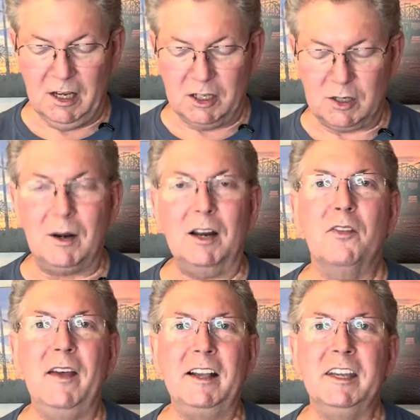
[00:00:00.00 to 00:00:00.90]
So I'd like to
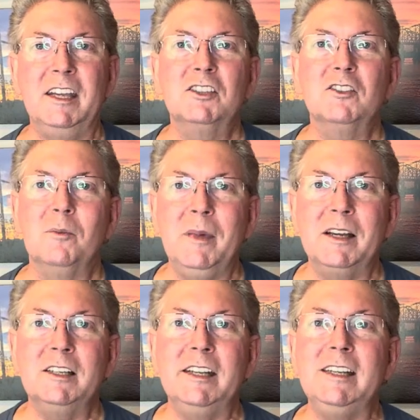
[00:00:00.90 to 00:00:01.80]
thank again to the
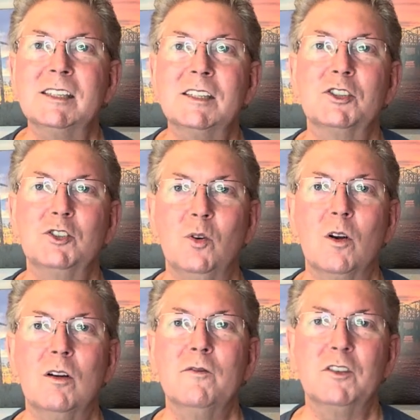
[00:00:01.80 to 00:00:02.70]
Micnce
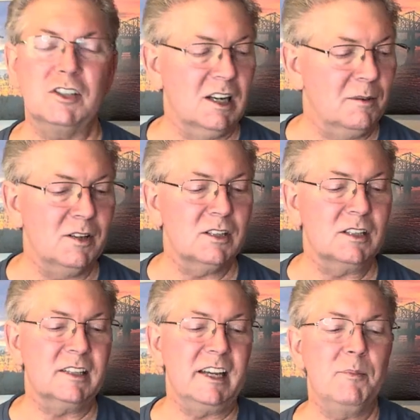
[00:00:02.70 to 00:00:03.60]
store for sending this as
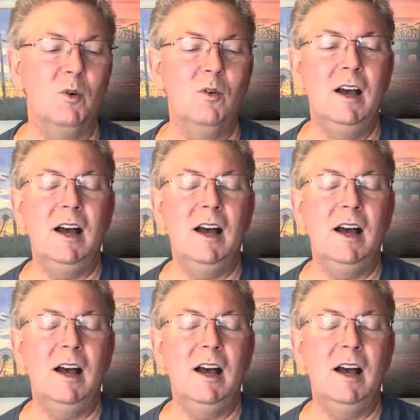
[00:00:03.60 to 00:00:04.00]
a sample.